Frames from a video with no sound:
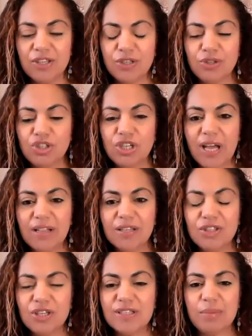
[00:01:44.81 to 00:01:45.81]
So
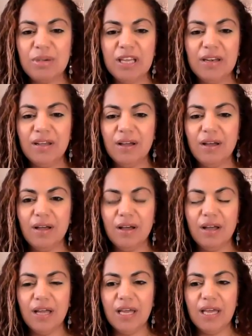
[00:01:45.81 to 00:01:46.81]
challenges, I mean,
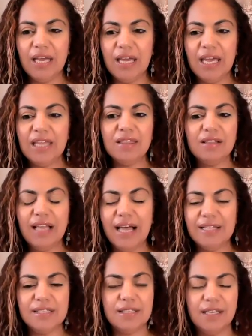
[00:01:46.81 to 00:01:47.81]
in the
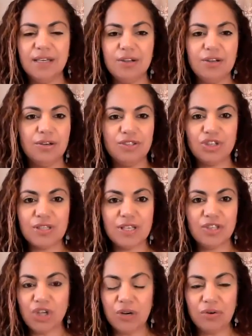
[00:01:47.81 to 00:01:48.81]
last year, just
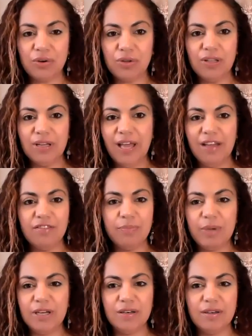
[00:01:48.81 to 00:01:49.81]
in general, have
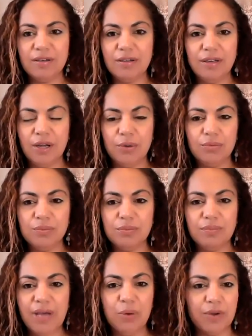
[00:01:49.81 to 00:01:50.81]
been, you know,
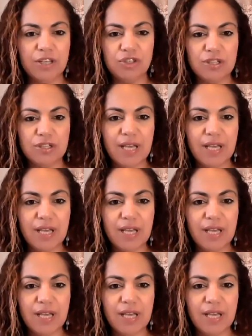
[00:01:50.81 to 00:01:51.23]
outrageous.